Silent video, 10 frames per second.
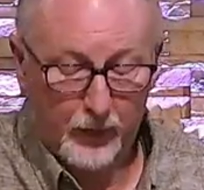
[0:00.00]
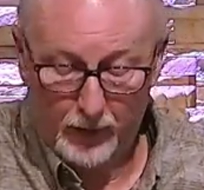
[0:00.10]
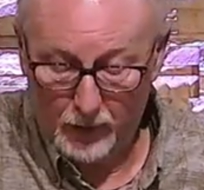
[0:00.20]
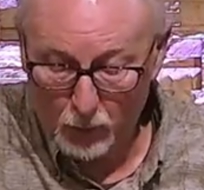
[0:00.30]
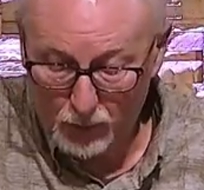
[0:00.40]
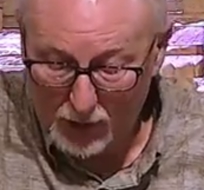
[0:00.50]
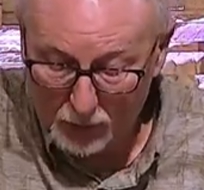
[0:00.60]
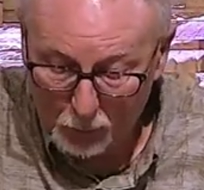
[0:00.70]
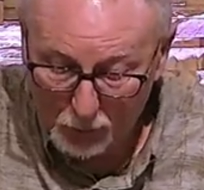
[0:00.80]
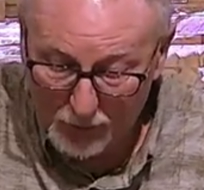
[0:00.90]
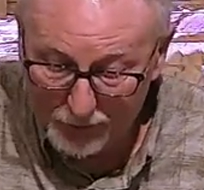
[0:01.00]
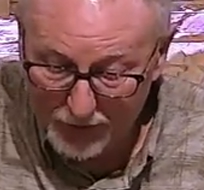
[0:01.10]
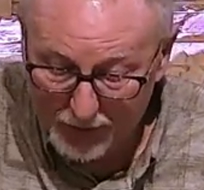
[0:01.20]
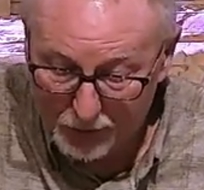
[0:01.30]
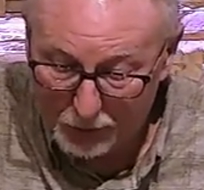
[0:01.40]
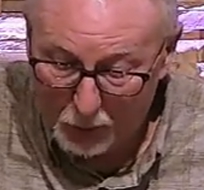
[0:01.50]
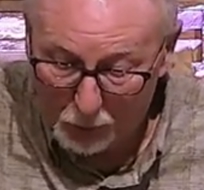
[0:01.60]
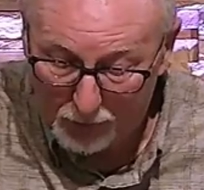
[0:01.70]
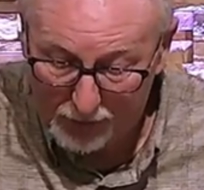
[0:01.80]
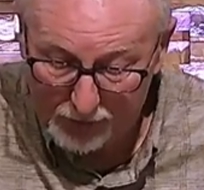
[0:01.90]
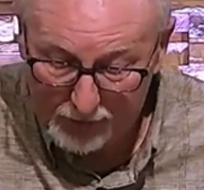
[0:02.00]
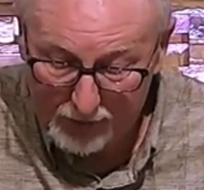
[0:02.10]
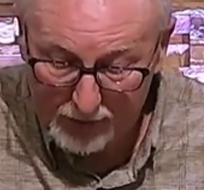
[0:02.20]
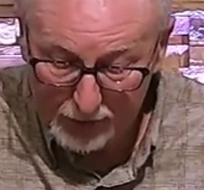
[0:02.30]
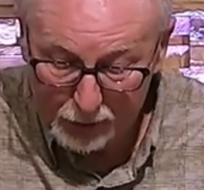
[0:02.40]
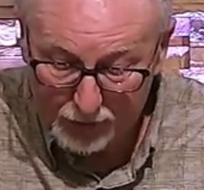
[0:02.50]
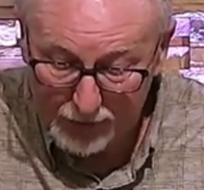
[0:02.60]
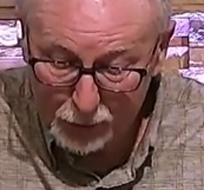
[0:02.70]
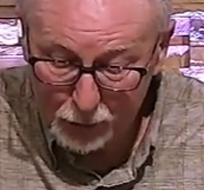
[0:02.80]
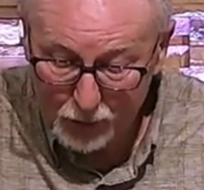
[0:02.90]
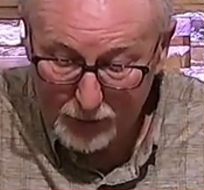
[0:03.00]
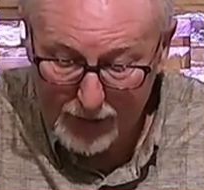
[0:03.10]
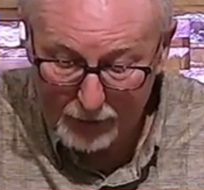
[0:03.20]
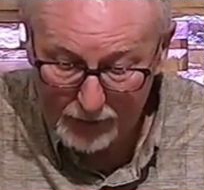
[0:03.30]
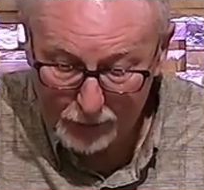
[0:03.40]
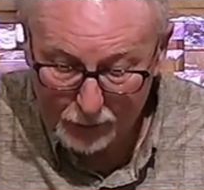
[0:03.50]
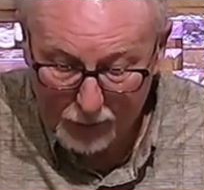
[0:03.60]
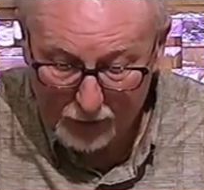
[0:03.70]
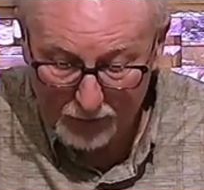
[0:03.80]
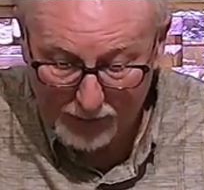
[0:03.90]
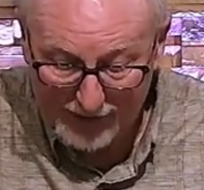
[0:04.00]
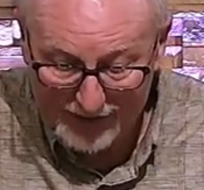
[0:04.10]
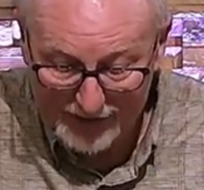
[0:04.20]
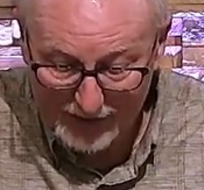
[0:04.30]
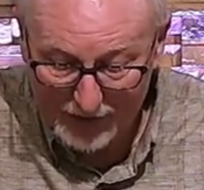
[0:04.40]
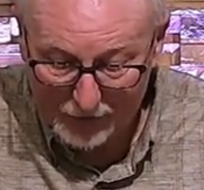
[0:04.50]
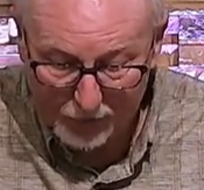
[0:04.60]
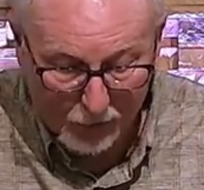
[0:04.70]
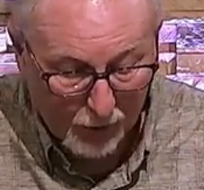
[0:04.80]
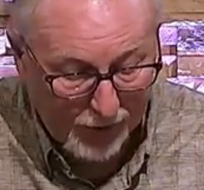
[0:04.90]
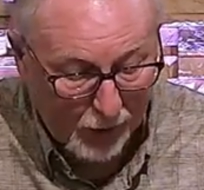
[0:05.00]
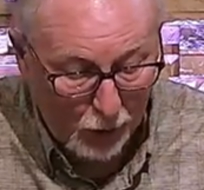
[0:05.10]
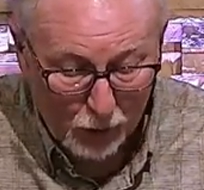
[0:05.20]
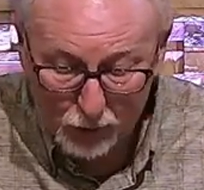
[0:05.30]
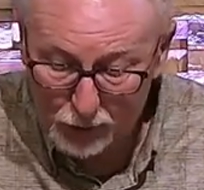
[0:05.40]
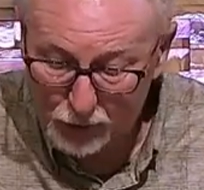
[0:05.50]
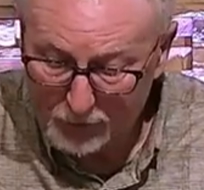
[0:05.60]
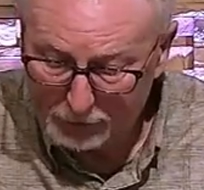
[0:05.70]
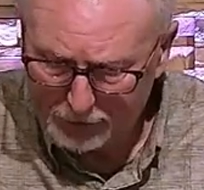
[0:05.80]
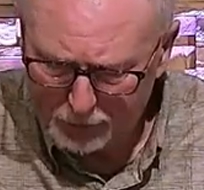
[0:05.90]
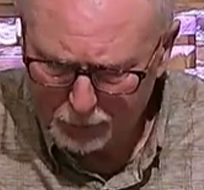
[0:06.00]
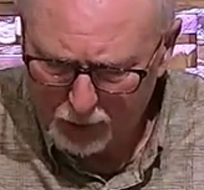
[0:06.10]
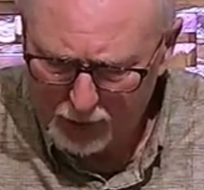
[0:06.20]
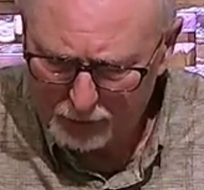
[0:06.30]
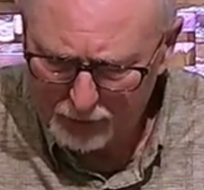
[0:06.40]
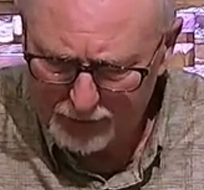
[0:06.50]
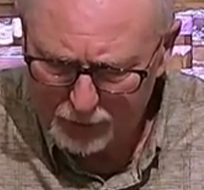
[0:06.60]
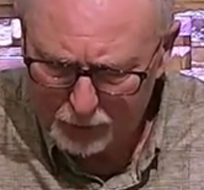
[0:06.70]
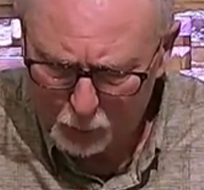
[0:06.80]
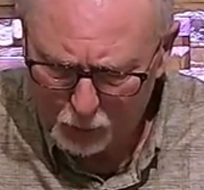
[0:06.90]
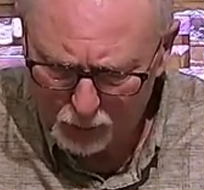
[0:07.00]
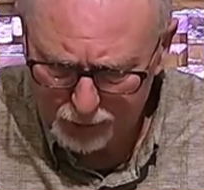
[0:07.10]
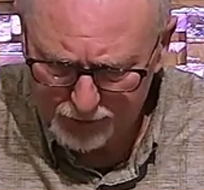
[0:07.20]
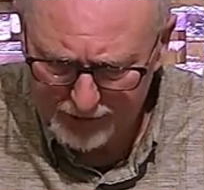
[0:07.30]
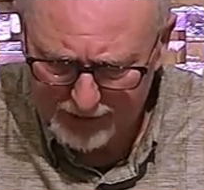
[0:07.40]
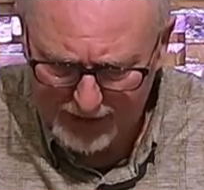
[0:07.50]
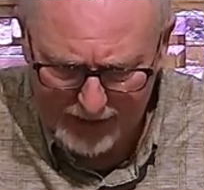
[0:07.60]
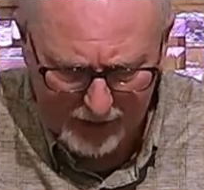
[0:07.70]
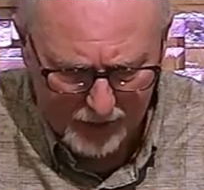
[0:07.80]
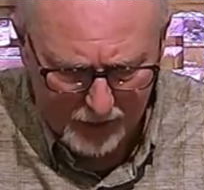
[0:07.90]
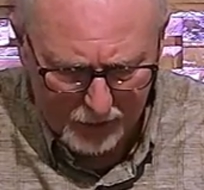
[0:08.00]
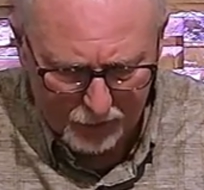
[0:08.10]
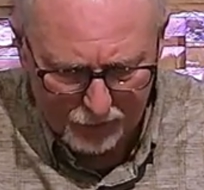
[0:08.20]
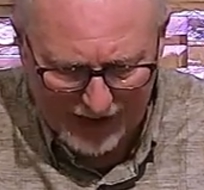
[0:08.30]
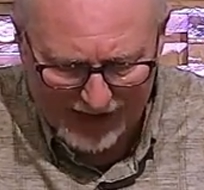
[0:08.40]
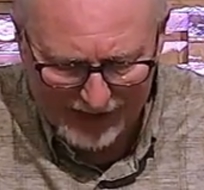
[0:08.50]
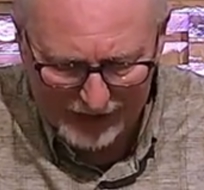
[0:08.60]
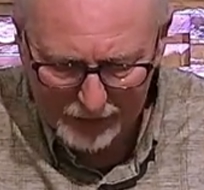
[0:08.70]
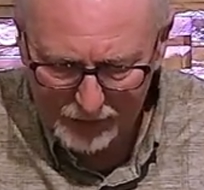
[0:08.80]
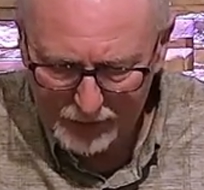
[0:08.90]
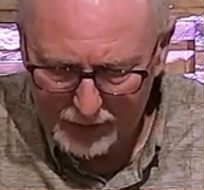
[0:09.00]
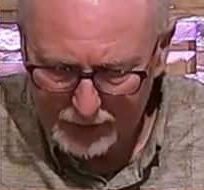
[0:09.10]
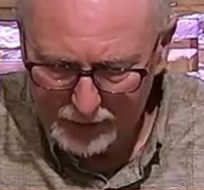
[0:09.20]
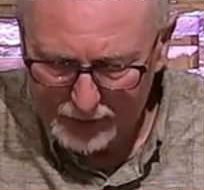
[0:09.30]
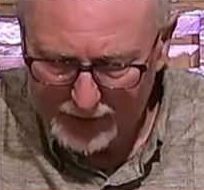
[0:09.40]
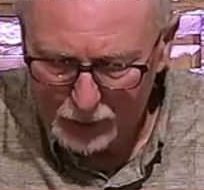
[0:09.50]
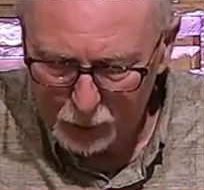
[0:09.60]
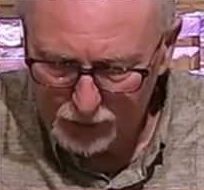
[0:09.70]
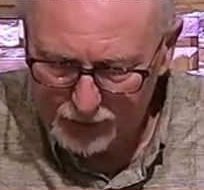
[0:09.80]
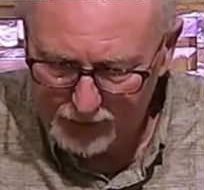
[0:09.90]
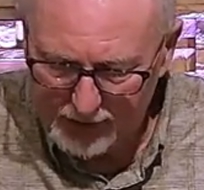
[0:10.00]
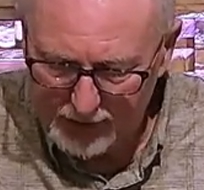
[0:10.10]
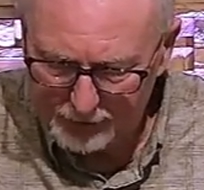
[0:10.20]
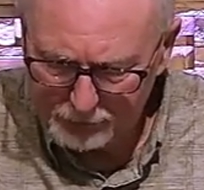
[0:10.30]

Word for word: And we'll talk more about that in a moment. So these two commandments that are often linked together are a huge problem in the world today violence, sexual sin.